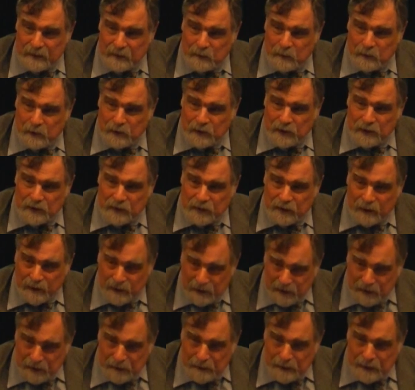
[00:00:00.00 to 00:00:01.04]
which they saw
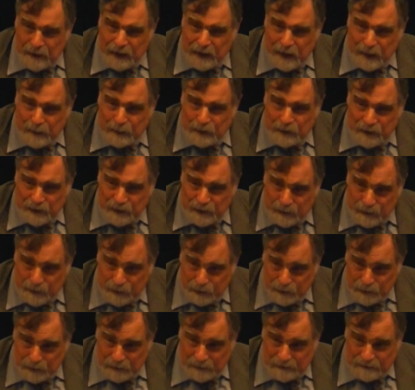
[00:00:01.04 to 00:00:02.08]
as the big obstacle
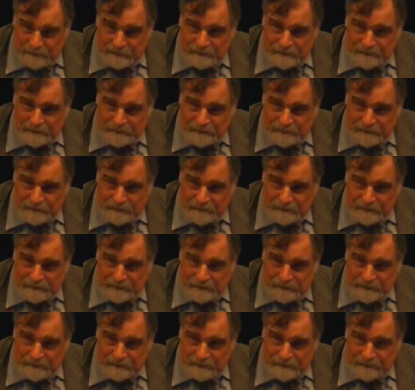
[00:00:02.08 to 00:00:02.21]
to